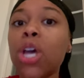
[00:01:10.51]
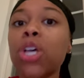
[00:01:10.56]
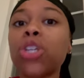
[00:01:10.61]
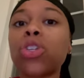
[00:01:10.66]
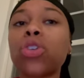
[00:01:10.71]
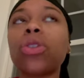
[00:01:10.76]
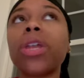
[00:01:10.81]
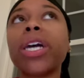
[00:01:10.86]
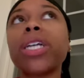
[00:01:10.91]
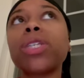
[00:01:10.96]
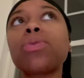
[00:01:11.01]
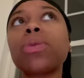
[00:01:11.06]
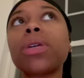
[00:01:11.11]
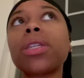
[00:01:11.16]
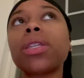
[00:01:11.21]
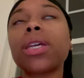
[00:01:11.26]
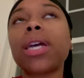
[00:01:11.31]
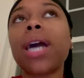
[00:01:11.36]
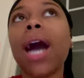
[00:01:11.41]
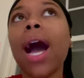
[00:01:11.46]
So that's
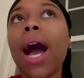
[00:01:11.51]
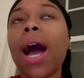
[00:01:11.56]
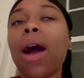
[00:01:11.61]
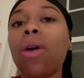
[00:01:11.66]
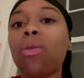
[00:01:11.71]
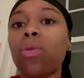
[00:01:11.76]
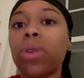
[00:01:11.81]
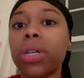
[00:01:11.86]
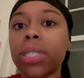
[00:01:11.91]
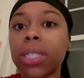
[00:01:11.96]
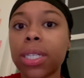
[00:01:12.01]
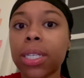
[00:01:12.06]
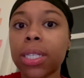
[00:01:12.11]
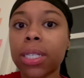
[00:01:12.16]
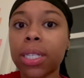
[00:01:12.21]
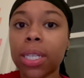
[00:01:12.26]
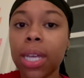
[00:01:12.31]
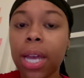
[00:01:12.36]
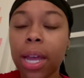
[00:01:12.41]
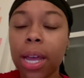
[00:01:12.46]
what God wants
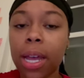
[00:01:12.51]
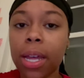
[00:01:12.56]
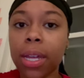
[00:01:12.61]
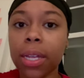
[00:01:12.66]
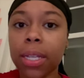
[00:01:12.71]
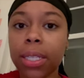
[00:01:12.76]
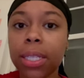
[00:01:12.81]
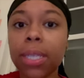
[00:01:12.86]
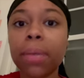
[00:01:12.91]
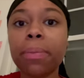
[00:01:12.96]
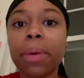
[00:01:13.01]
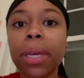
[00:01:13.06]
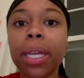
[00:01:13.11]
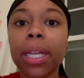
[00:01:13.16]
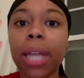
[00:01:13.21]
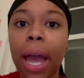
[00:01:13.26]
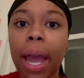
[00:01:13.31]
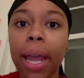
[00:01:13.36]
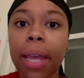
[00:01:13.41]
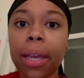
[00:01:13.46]
us to be
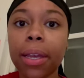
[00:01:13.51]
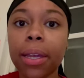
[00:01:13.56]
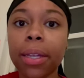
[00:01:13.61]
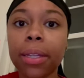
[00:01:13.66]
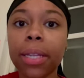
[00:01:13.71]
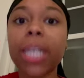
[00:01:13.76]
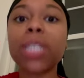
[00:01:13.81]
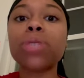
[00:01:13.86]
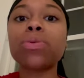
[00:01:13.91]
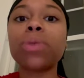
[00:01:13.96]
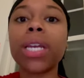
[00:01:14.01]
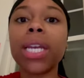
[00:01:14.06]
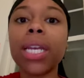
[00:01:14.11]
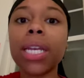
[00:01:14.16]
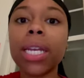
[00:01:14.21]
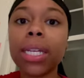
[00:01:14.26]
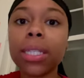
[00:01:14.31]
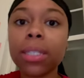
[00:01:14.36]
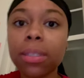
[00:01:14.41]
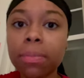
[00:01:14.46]
like. That's what he
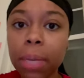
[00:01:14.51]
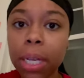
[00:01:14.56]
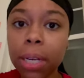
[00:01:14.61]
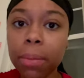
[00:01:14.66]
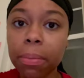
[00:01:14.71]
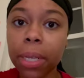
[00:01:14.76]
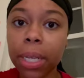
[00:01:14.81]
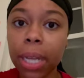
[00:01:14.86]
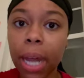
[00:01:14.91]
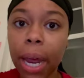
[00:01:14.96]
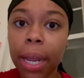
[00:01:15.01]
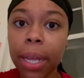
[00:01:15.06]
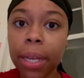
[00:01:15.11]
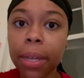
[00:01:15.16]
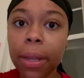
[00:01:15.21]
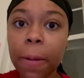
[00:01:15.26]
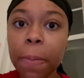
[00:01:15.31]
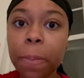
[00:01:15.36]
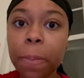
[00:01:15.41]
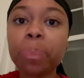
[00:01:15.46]
needs me to be like.